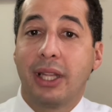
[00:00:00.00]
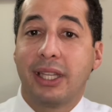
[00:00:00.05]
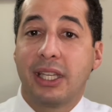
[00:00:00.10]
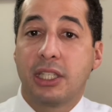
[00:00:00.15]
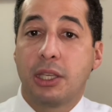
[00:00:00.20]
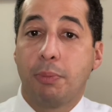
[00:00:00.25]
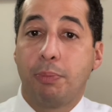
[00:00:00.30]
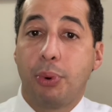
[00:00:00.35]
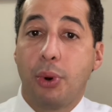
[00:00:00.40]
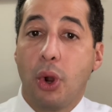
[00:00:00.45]
this
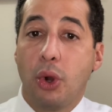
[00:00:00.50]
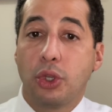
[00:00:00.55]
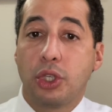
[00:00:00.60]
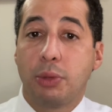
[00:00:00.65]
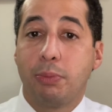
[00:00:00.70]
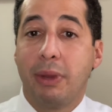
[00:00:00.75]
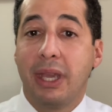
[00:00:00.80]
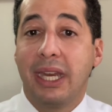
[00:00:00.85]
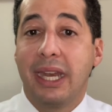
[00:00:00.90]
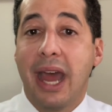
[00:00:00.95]
approach
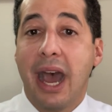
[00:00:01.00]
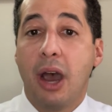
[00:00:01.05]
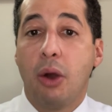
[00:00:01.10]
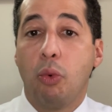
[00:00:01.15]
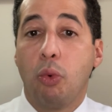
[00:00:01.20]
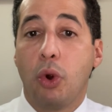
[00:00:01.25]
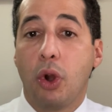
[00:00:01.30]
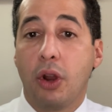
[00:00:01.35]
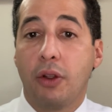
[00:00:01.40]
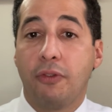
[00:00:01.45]
may not
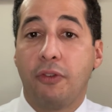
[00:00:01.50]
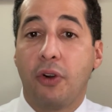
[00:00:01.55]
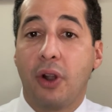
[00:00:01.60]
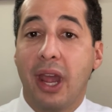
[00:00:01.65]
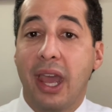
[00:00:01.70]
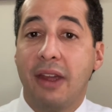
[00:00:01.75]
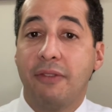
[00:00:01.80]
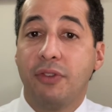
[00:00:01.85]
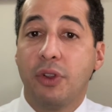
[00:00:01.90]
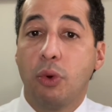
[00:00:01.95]
work for
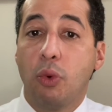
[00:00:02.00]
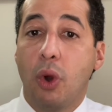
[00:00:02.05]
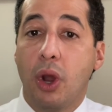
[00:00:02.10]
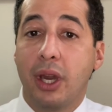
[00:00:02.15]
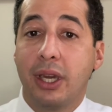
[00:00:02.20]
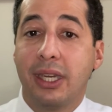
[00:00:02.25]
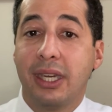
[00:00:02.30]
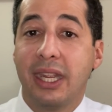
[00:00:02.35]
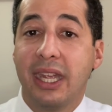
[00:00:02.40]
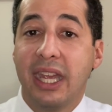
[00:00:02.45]

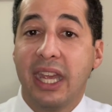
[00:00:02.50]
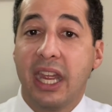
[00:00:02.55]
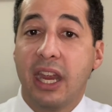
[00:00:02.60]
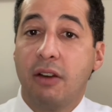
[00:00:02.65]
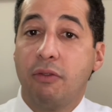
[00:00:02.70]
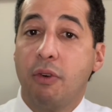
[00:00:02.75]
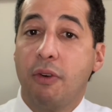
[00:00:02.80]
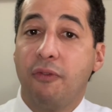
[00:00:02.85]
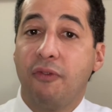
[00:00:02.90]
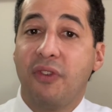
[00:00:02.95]
everyone,
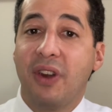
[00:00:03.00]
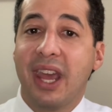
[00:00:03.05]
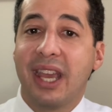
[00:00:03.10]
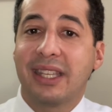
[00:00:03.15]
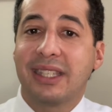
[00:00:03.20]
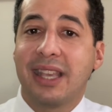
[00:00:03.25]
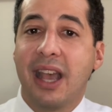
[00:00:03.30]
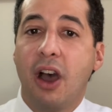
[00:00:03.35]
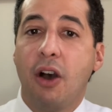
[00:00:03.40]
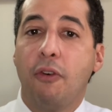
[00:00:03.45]
it
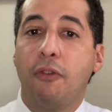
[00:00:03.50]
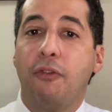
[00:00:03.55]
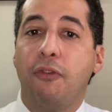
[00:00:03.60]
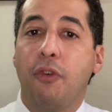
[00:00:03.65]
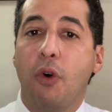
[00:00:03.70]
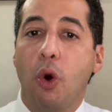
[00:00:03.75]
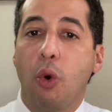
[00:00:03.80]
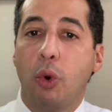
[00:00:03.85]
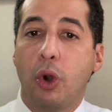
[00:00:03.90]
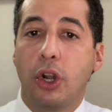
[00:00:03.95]
reflects how
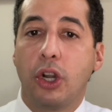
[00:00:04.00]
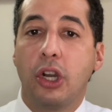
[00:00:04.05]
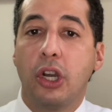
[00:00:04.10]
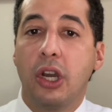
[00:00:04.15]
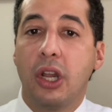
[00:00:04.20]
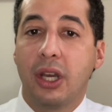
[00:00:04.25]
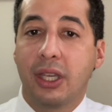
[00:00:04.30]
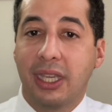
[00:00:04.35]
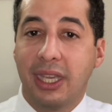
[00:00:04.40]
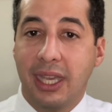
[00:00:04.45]

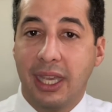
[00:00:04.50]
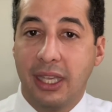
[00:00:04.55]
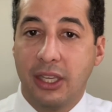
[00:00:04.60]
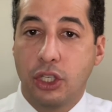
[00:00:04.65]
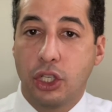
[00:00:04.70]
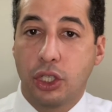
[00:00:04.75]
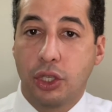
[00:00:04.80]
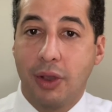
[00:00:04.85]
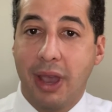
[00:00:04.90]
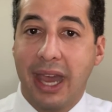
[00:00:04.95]
forward-looking
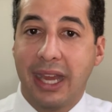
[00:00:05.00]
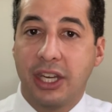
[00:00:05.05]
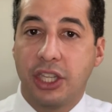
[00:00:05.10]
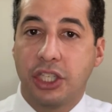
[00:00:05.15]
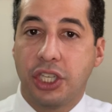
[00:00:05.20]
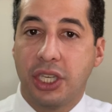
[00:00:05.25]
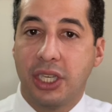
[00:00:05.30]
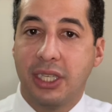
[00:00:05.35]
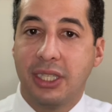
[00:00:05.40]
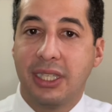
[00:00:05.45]

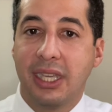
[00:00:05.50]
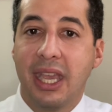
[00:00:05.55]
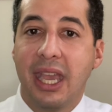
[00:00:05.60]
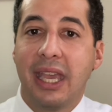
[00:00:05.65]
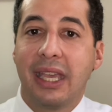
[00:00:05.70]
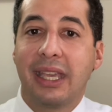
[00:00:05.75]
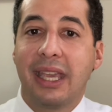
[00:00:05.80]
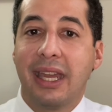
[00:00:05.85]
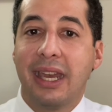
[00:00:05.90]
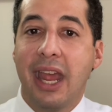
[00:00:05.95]
strategies
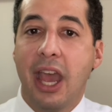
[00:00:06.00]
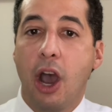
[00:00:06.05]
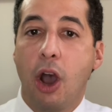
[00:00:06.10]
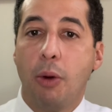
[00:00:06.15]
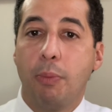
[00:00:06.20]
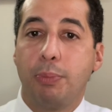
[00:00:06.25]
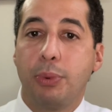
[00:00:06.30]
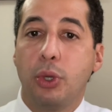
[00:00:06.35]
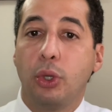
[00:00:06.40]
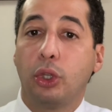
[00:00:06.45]
can
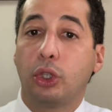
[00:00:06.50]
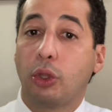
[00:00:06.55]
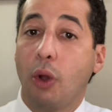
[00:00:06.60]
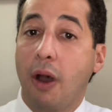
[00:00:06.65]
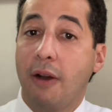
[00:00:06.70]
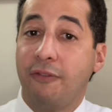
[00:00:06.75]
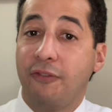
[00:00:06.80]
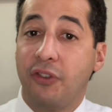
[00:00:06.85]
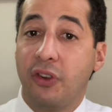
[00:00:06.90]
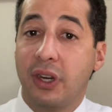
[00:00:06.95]
help you
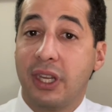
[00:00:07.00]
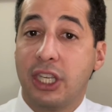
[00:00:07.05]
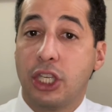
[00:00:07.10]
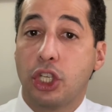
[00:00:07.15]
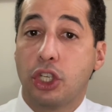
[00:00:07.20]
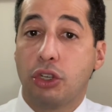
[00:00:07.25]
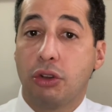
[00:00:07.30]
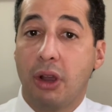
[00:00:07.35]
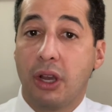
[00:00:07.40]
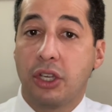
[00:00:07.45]
thoughtfully
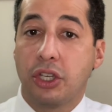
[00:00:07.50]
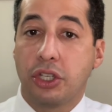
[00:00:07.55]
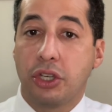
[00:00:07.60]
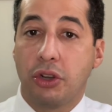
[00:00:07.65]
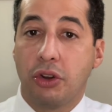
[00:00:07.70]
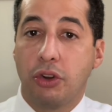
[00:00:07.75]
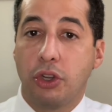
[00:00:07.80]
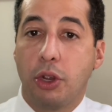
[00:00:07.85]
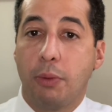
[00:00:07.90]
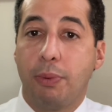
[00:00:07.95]

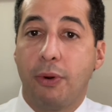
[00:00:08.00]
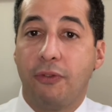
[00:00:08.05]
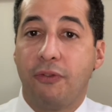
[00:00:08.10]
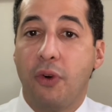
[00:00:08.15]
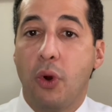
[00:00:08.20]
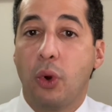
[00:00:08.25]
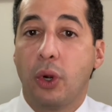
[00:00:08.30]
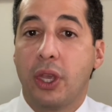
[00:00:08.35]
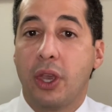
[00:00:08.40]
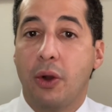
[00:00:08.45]
structure your
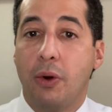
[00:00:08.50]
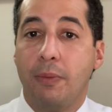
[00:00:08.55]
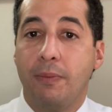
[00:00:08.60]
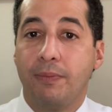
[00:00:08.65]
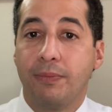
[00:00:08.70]
portfolio.